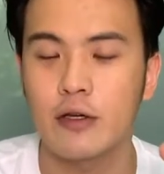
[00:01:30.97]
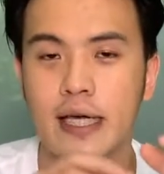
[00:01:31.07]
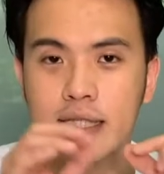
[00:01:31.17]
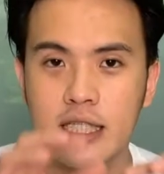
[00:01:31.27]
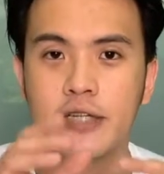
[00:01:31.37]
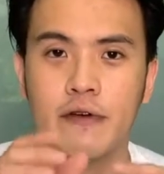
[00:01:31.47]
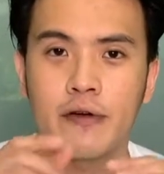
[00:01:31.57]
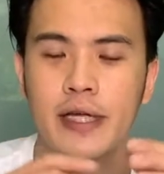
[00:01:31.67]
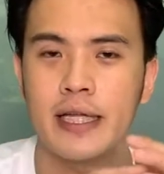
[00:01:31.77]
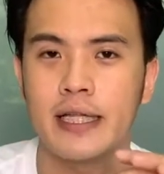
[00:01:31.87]
You can search for
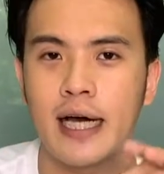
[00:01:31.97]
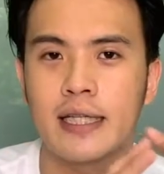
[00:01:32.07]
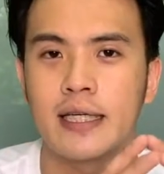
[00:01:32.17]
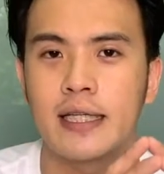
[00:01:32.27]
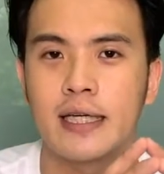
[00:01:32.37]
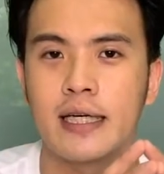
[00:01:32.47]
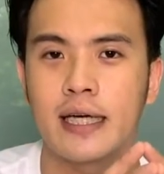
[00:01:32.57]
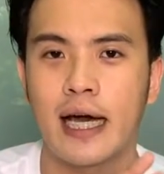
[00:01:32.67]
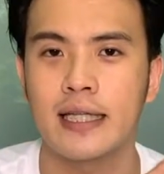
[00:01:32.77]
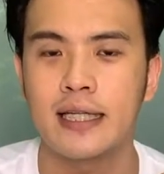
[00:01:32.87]
it under the
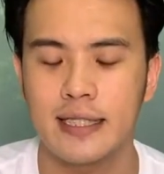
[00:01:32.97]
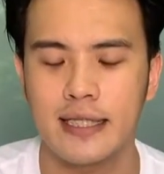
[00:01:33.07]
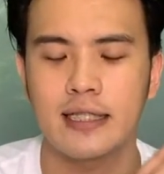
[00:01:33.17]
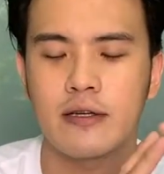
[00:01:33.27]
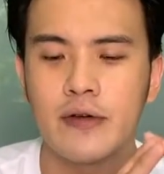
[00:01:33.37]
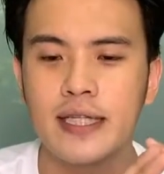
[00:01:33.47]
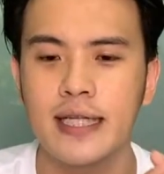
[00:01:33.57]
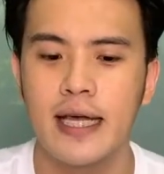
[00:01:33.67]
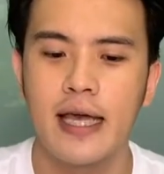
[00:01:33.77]
garden accessories.